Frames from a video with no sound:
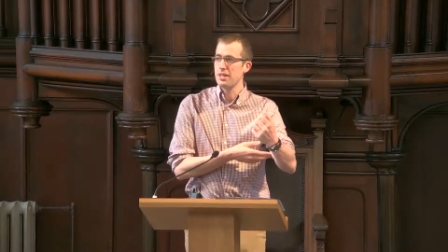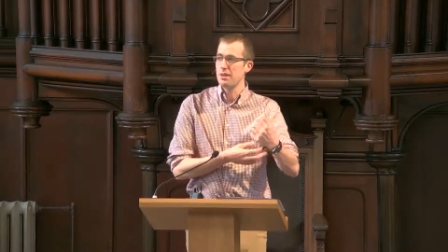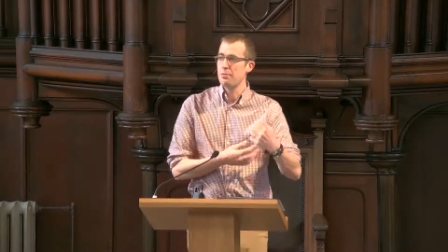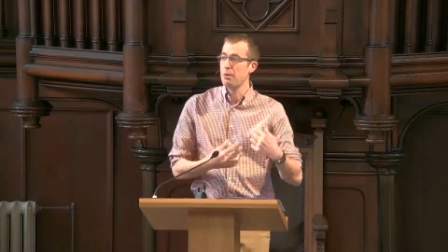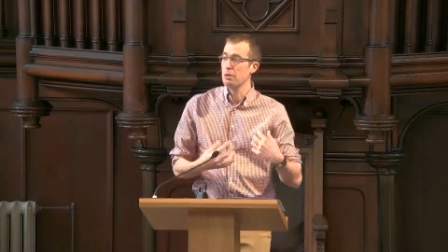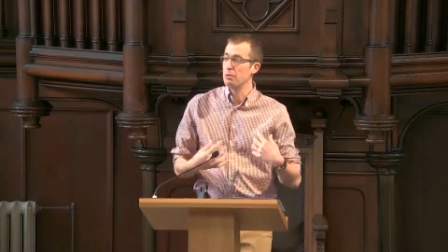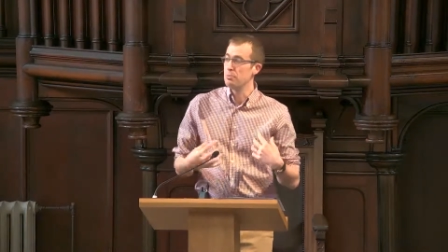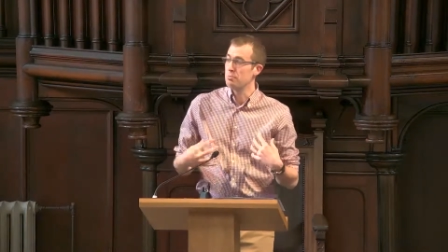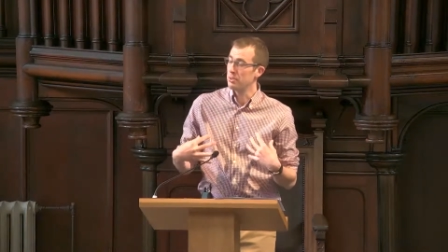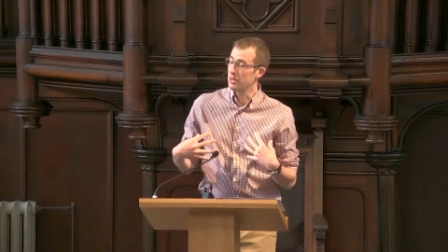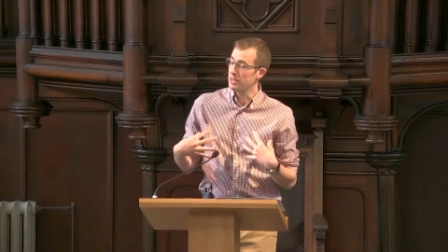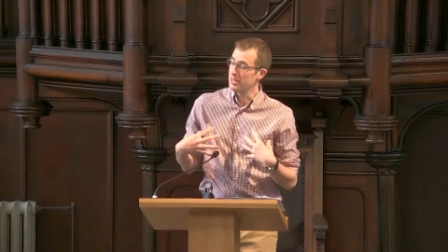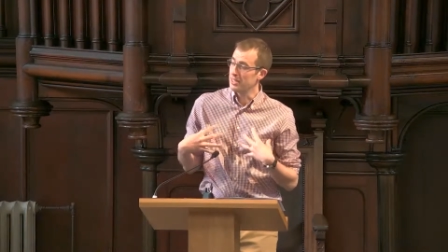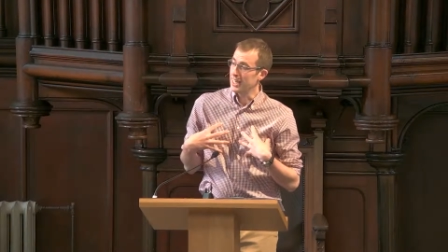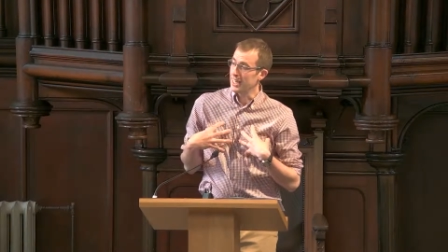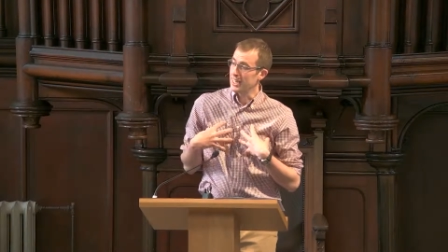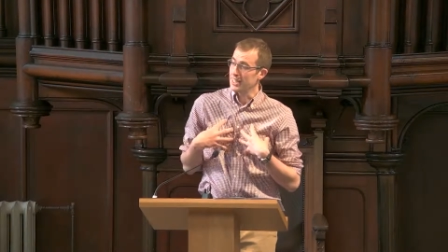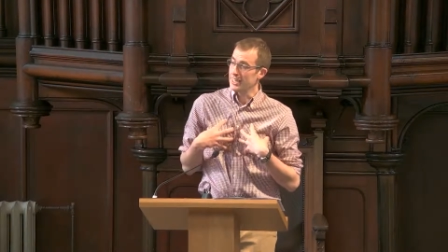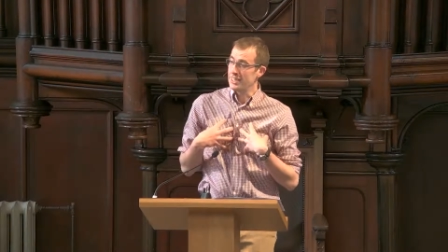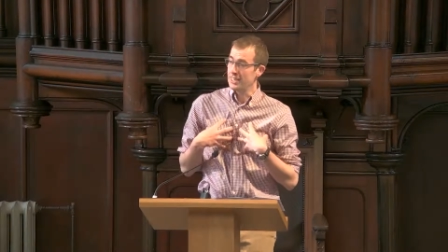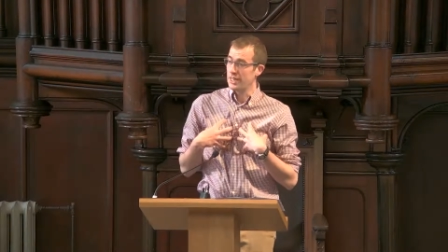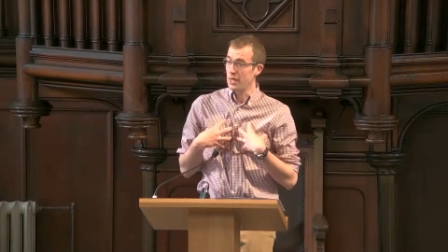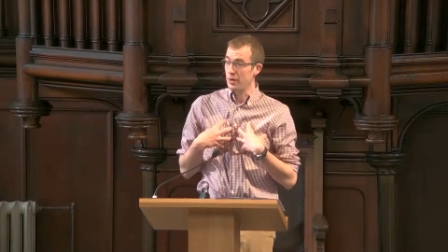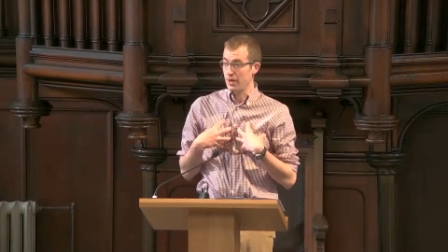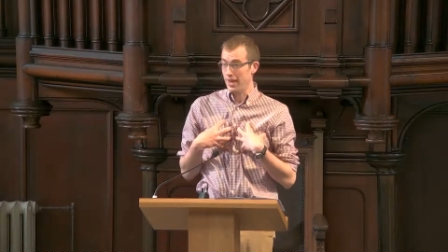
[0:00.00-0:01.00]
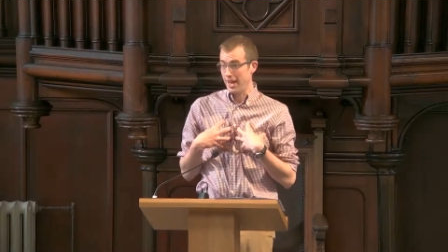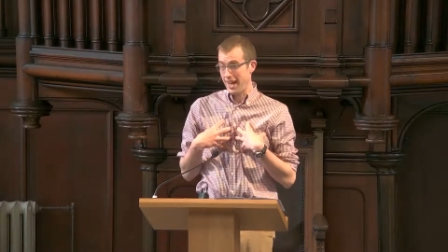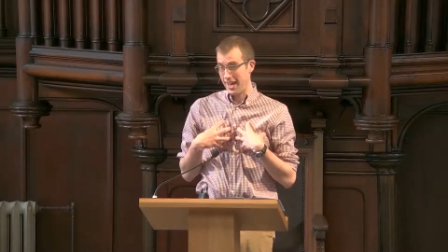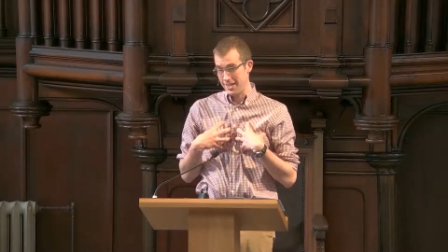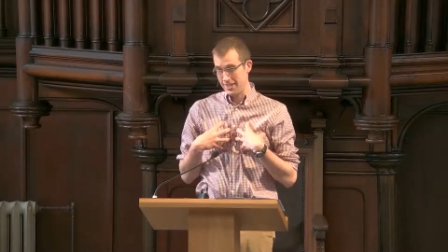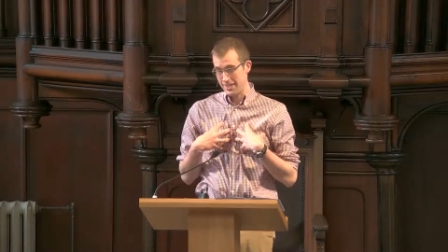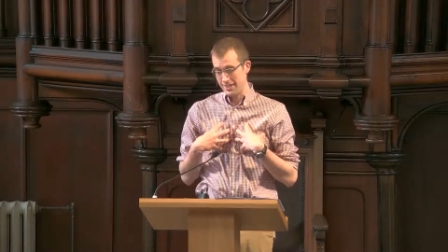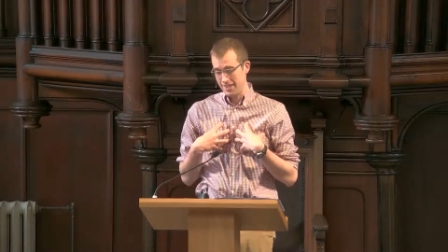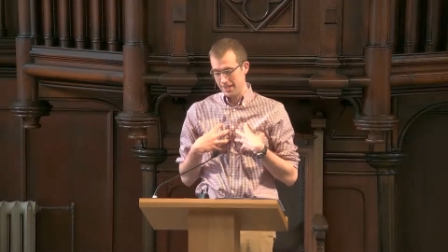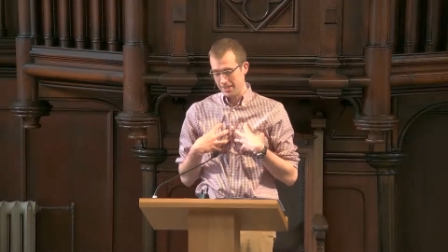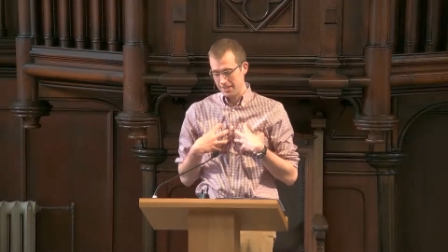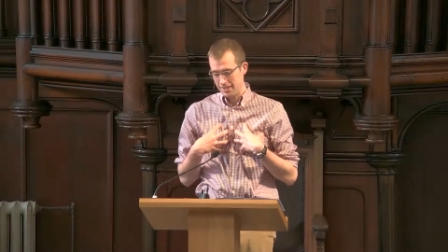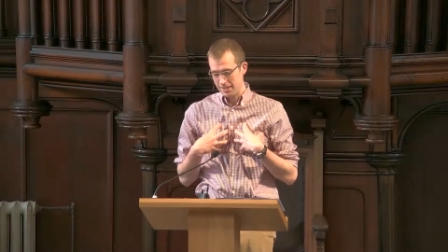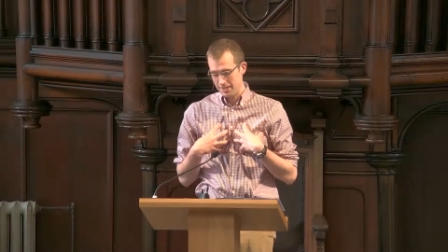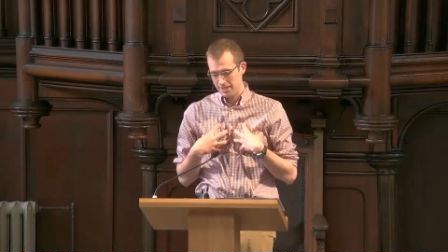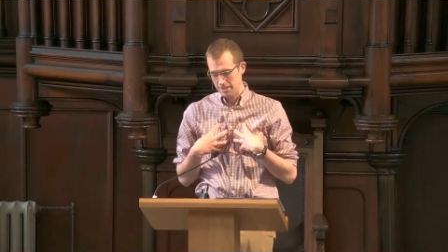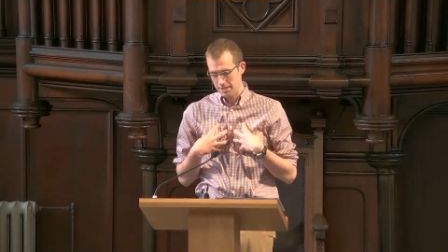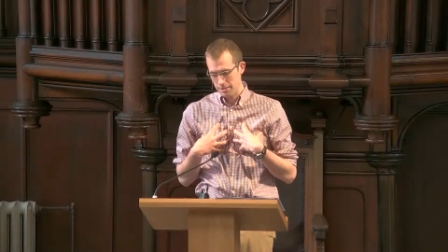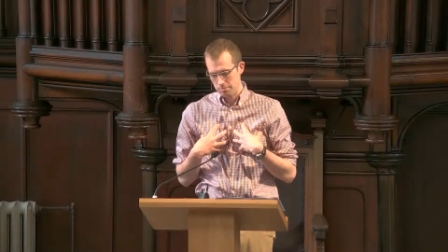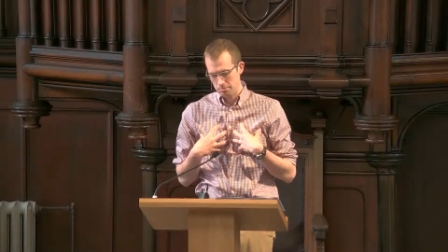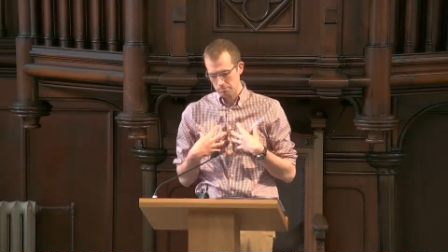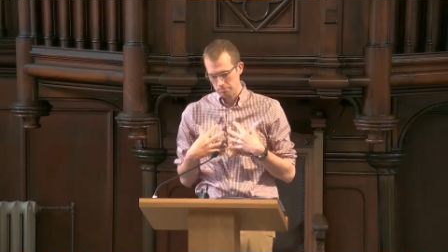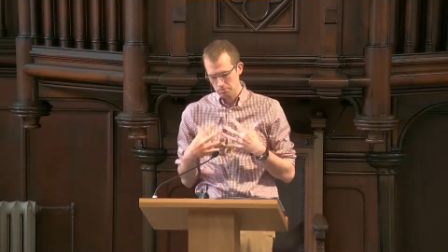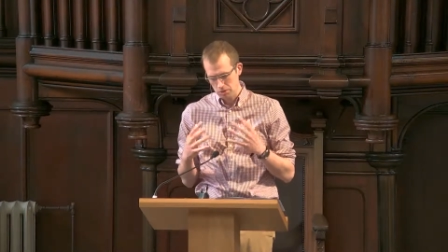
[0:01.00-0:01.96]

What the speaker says: about protecting our assets.